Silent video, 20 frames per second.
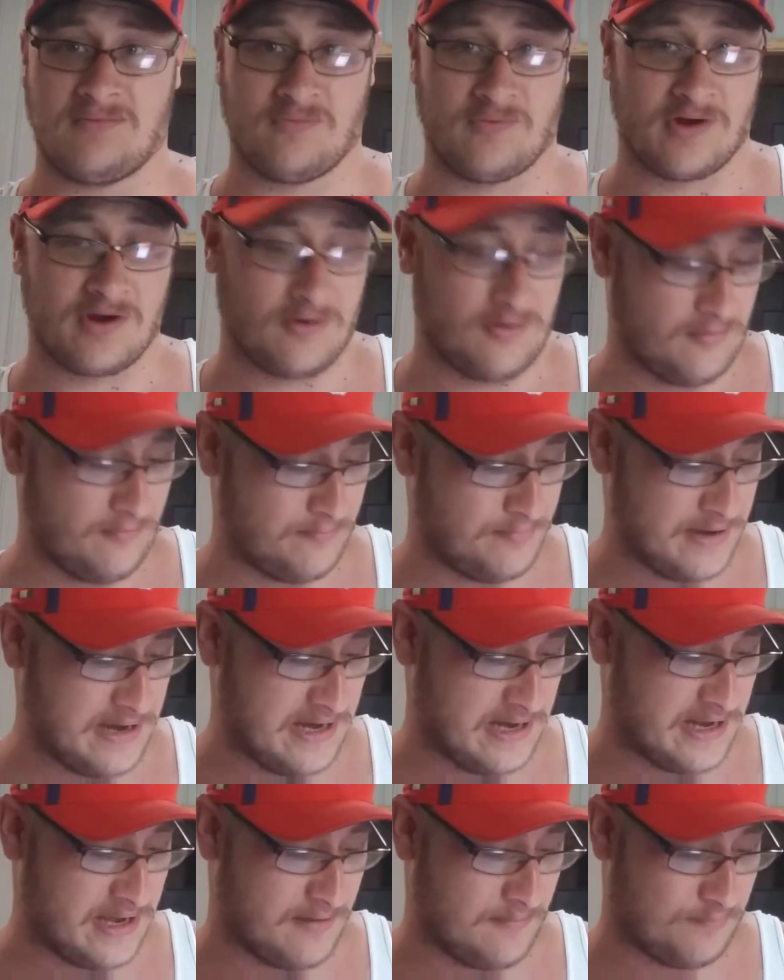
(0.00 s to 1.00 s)
We're going to
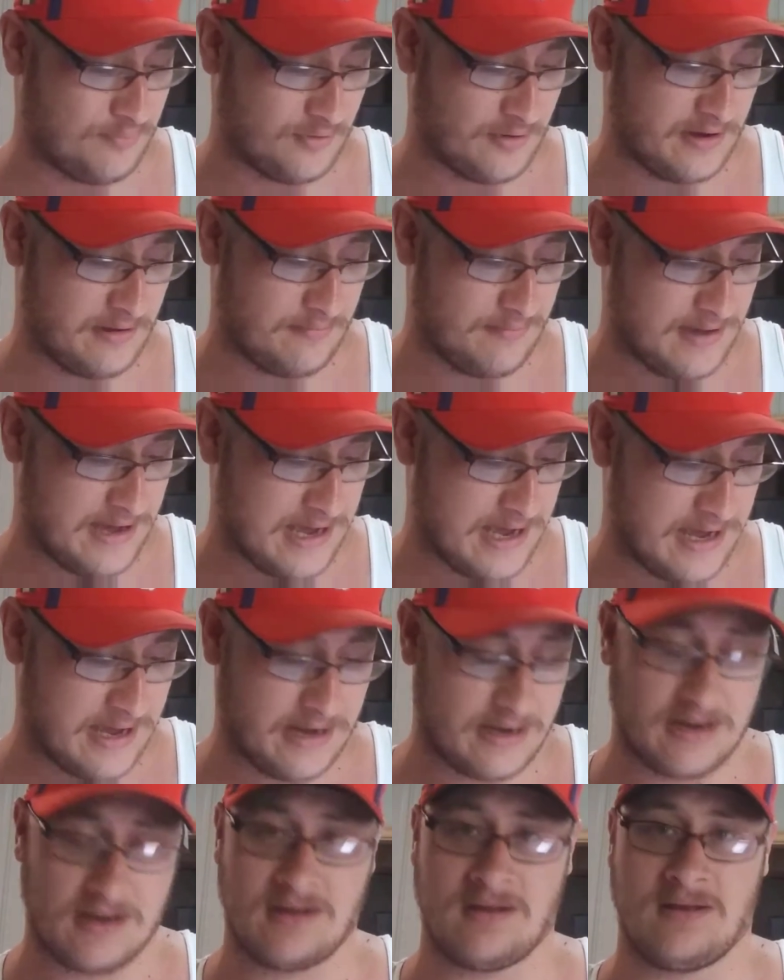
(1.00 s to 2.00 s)
beat them pretty bad.